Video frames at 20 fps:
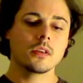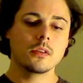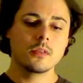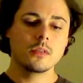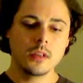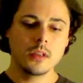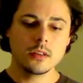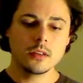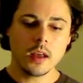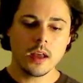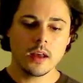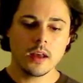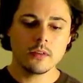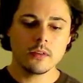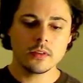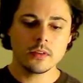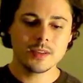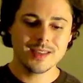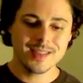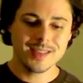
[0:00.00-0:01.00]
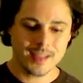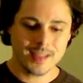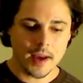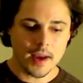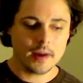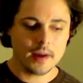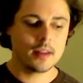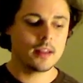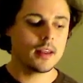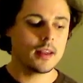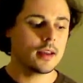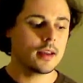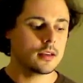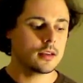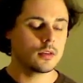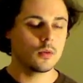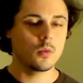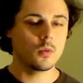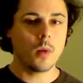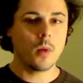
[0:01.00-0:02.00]
you need to have a society that is
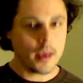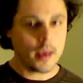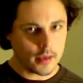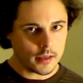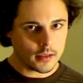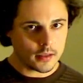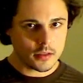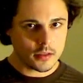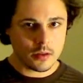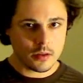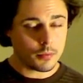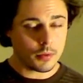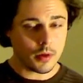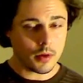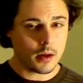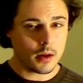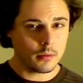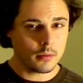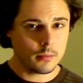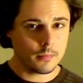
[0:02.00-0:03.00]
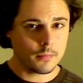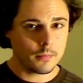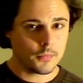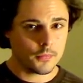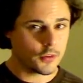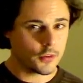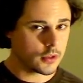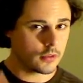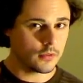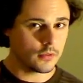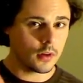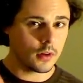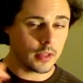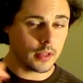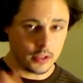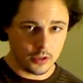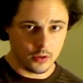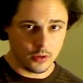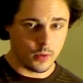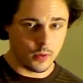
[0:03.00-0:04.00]
awakened to the problem, first of all,
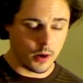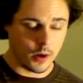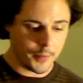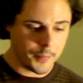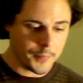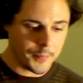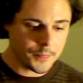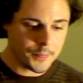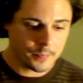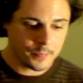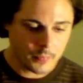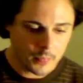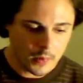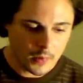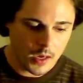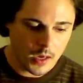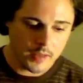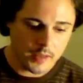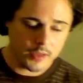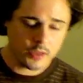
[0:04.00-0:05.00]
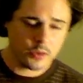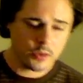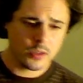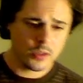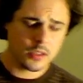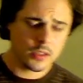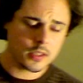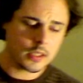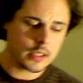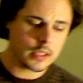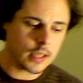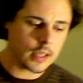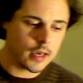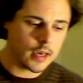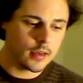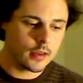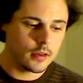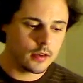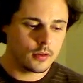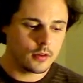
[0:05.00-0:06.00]
like you are, and then you need a
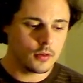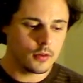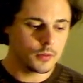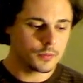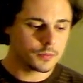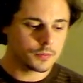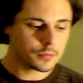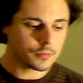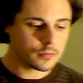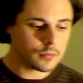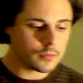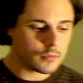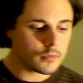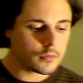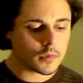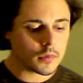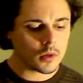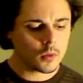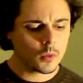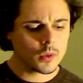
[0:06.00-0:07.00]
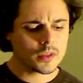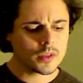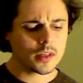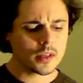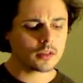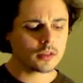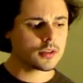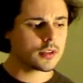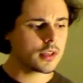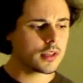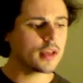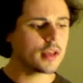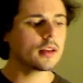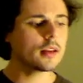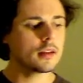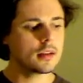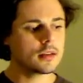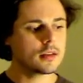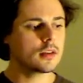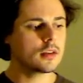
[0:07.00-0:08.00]
society who, once they understand that
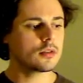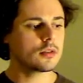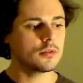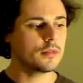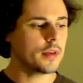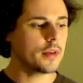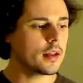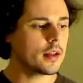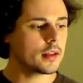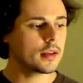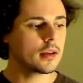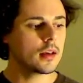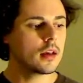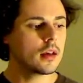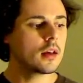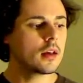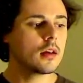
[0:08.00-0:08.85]
these things are failing,